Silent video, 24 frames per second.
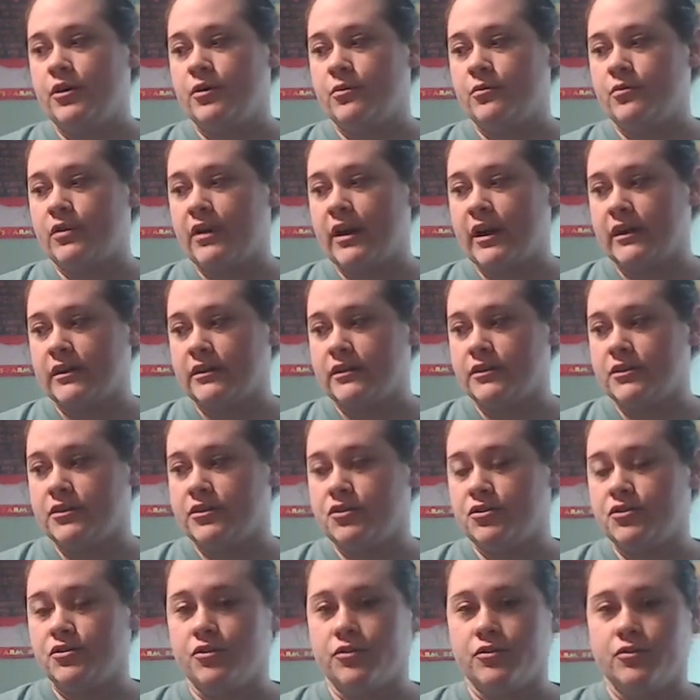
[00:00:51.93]

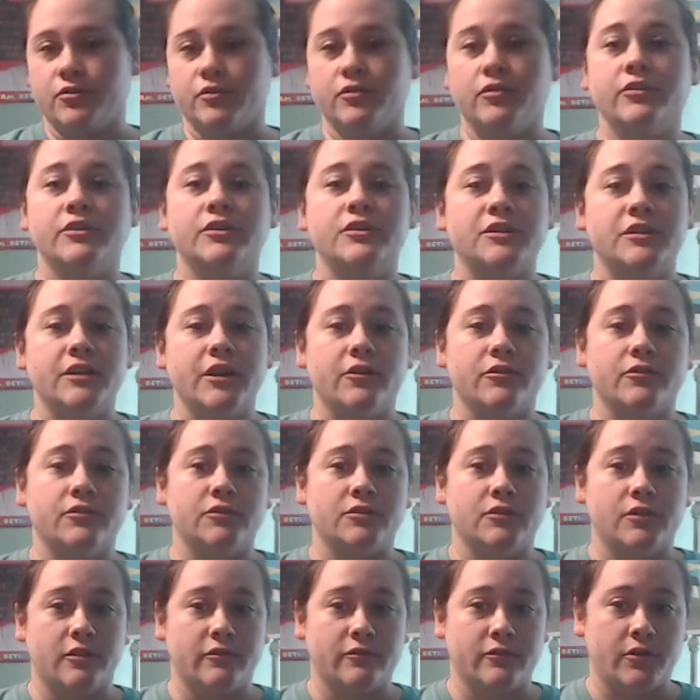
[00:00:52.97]
practice your snare
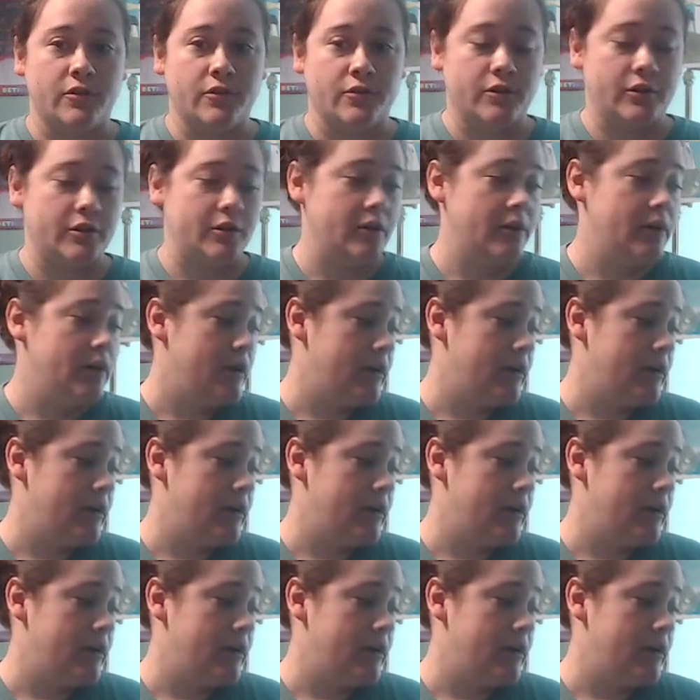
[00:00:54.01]
stuff on.